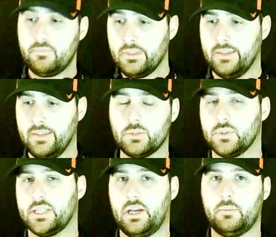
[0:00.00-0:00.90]
This was a
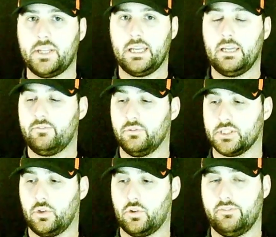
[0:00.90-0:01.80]
dominant game from
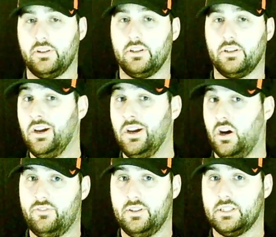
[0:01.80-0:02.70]
start to finish,
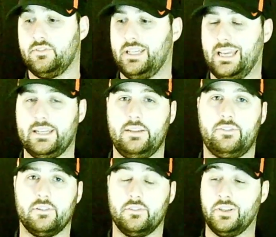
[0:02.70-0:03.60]
offensively and
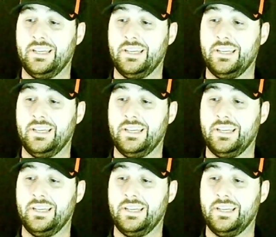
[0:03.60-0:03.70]
defensively.